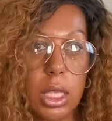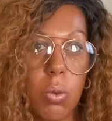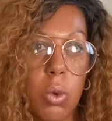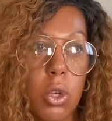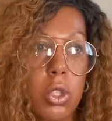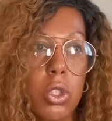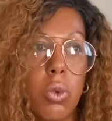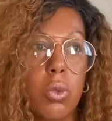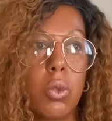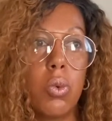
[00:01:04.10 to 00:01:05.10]
works, those
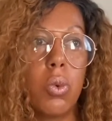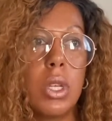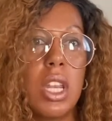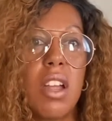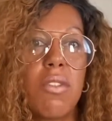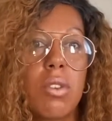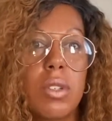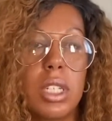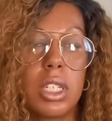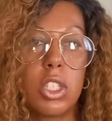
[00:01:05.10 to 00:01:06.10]
who never
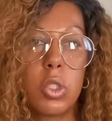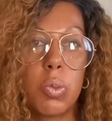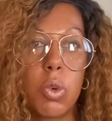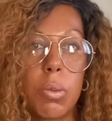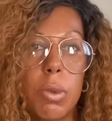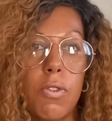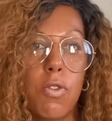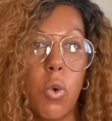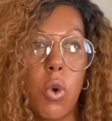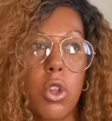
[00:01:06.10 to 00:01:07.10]
done the sport
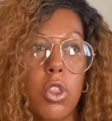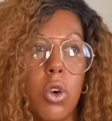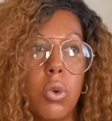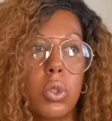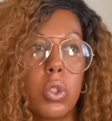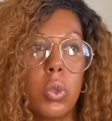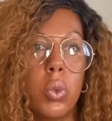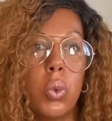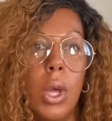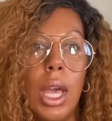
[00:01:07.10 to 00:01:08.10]
before, those who
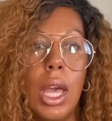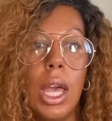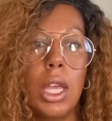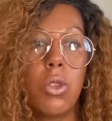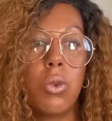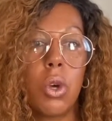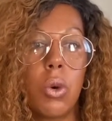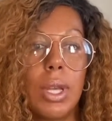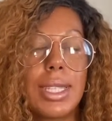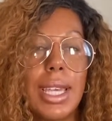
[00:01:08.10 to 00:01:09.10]

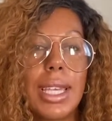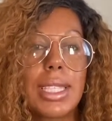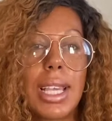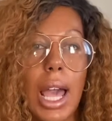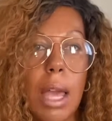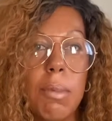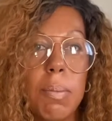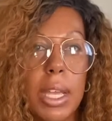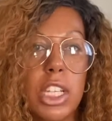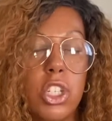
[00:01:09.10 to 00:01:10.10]
it takes time and
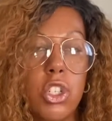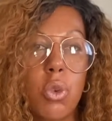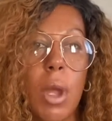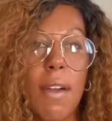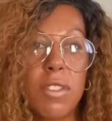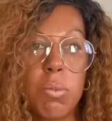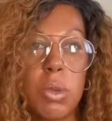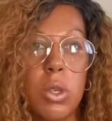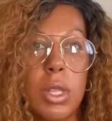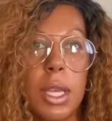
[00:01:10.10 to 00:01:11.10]
patience. You have to build
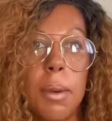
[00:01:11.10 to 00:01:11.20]
them.